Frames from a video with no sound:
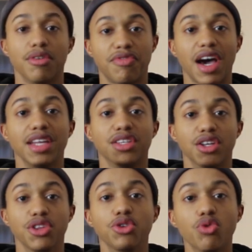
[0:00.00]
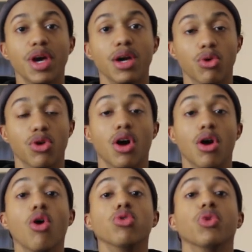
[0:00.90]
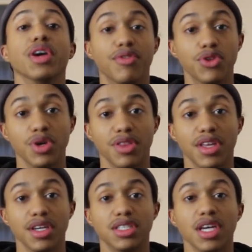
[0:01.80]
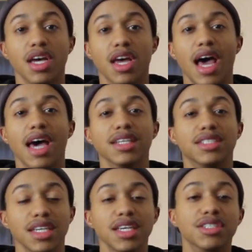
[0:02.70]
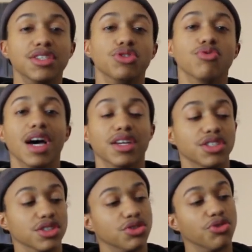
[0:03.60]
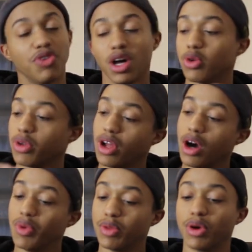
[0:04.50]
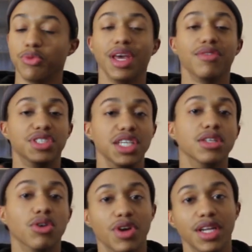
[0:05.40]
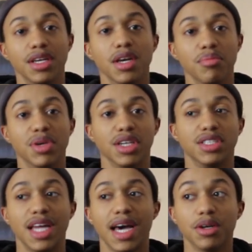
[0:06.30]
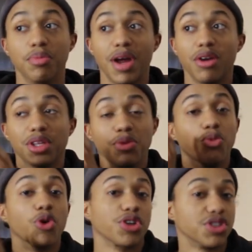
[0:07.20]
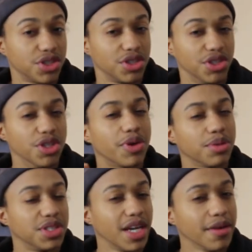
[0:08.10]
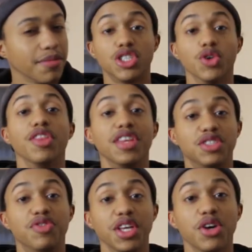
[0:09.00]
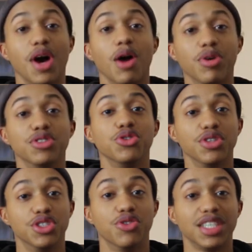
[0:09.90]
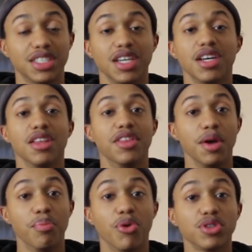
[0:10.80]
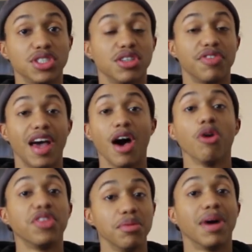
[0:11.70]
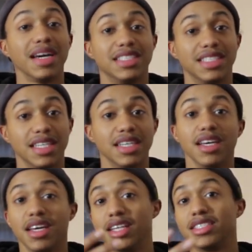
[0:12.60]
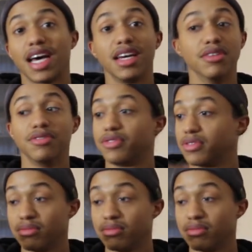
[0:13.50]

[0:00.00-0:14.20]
find a new way or our own way of doing things and it's easier to rather just follow along with what we have seen already because that apparently works. You know what I'm saying? So in this video, I want to address the importance of a healthy mindset inside of